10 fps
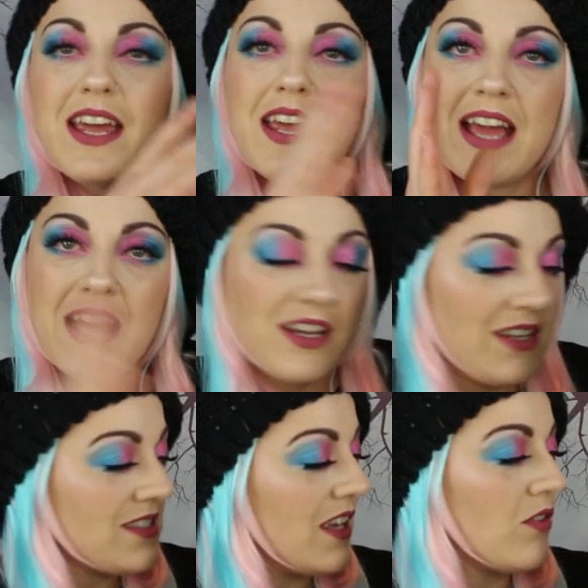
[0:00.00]

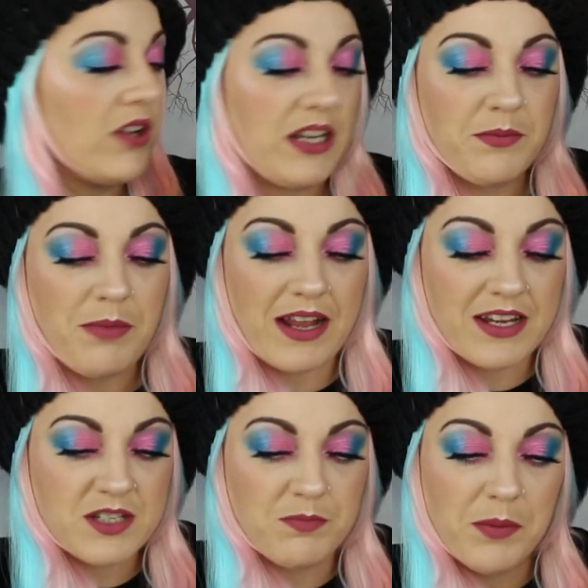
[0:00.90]
It's like a really
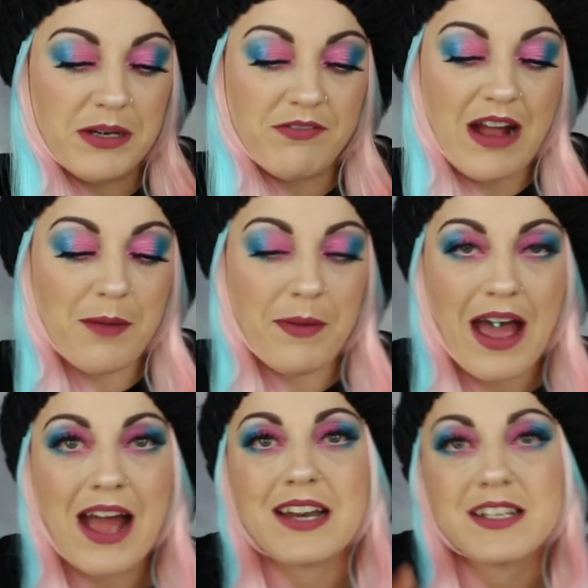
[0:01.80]
packaged bubbly wrap,
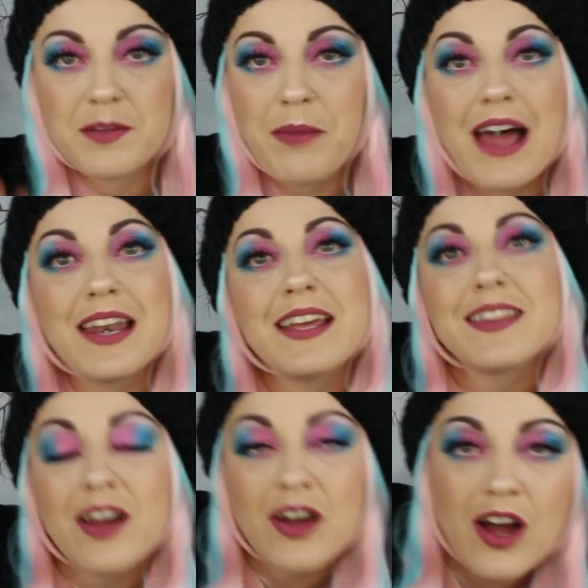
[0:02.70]
and the palette
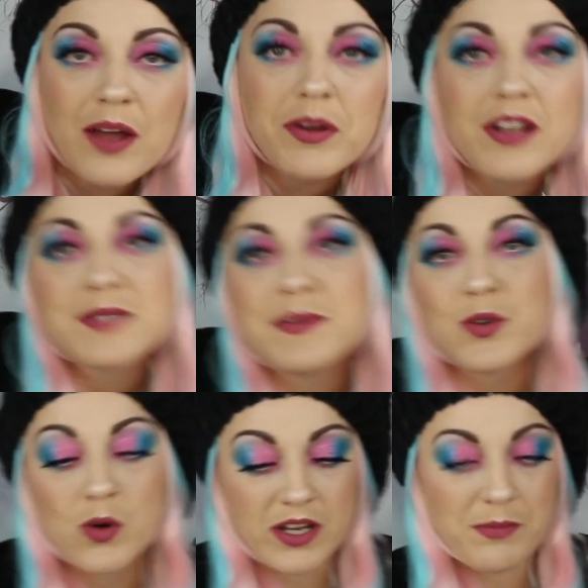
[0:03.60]
that I'm going to be
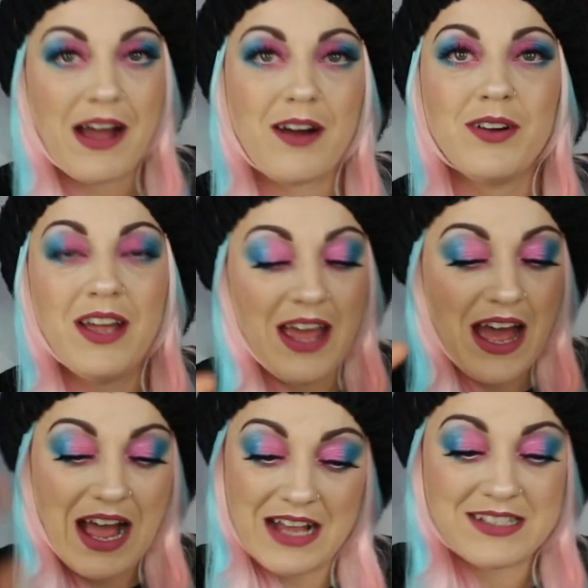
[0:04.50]
talking about
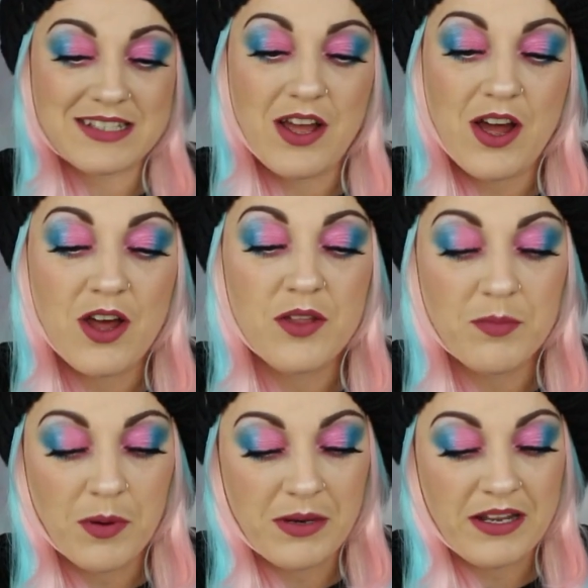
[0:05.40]
has
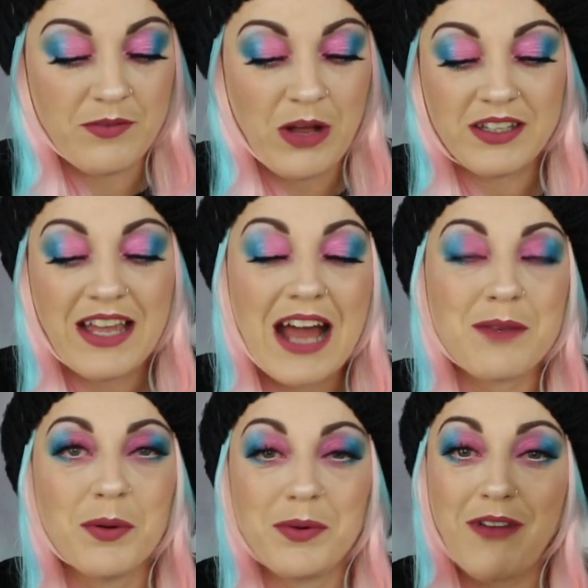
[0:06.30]
the bubbly, well, it
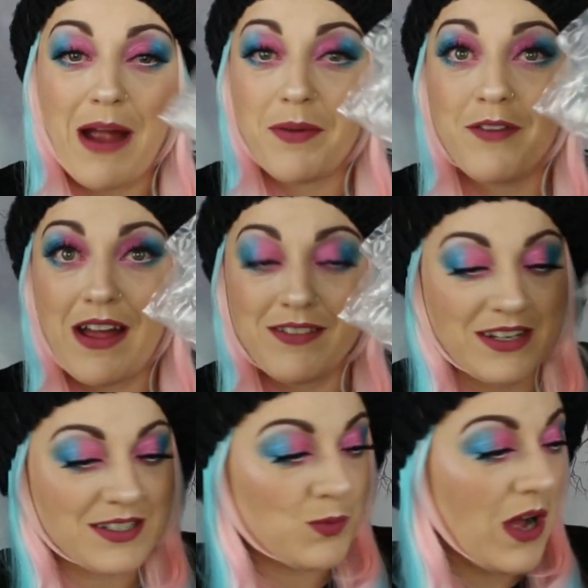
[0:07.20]
had bubble wrap around
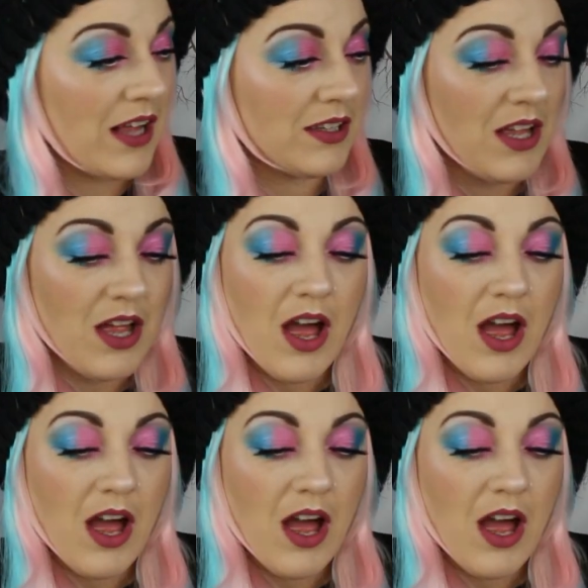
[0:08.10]
it as well.